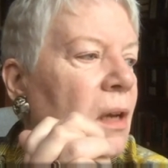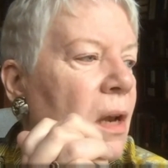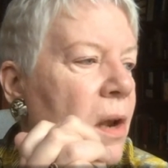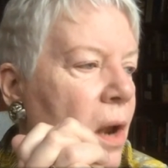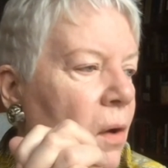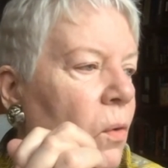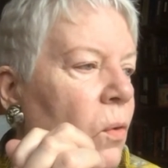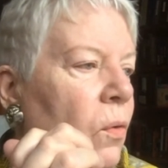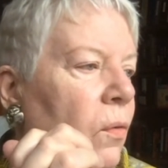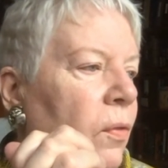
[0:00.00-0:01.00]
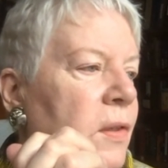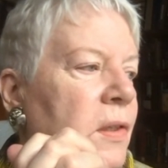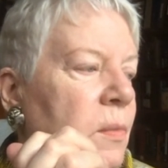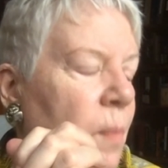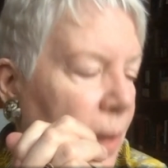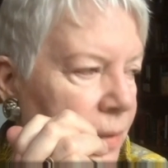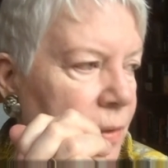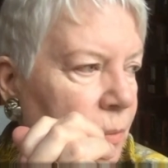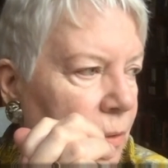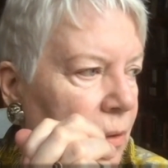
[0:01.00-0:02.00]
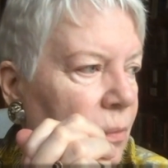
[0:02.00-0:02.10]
no, this is impossible.